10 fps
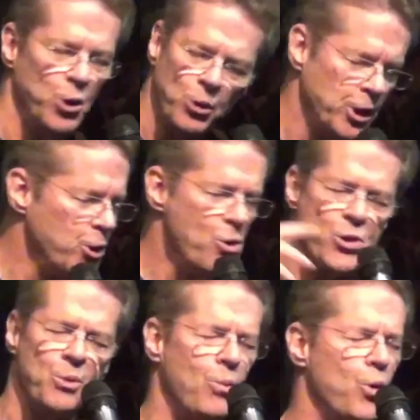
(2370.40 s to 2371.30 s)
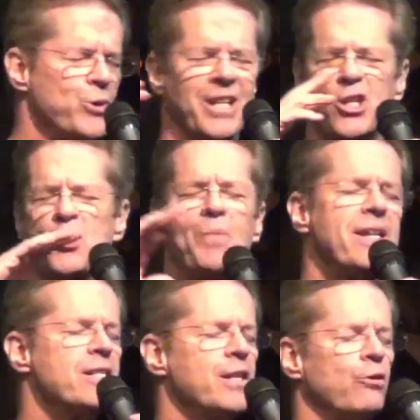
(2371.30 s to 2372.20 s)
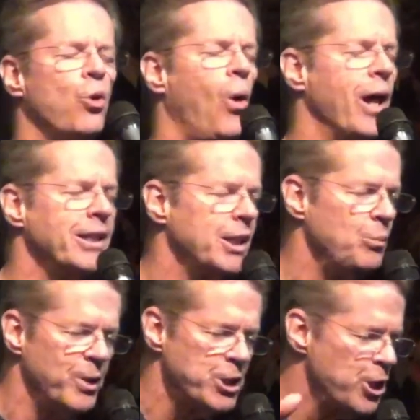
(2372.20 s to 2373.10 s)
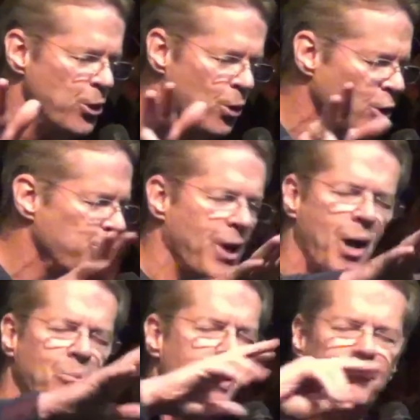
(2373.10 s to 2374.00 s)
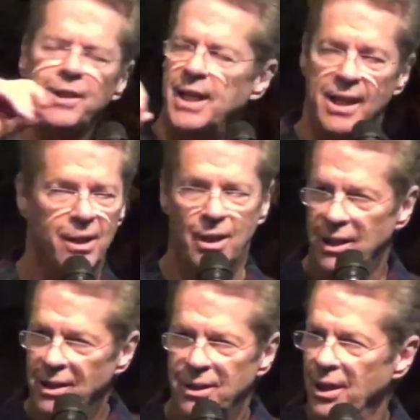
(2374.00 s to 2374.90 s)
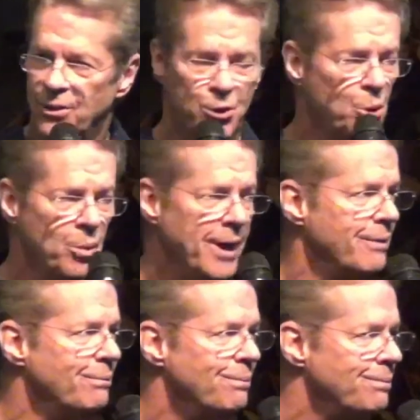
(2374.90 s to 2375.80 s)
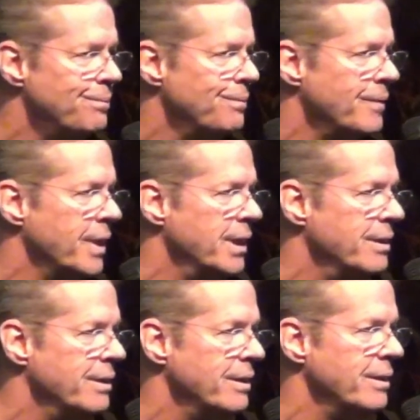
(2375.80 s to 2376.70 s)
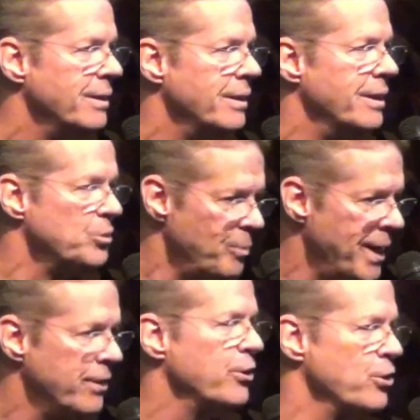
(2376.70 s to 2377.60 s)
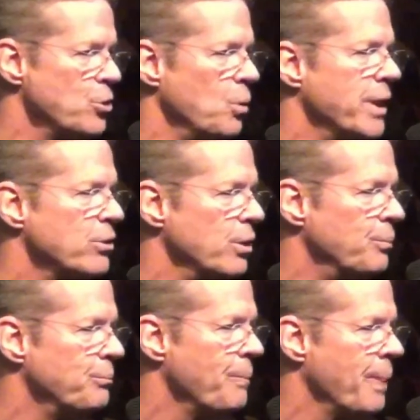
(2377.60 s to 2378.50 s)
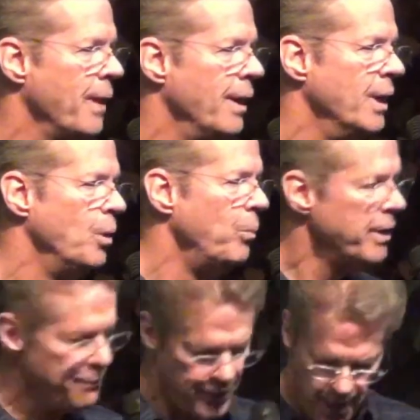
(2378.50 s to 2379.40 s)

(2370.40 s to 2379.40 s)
you can use the most expensive quality materials above it. It's too bad. It's a bad situation. But if,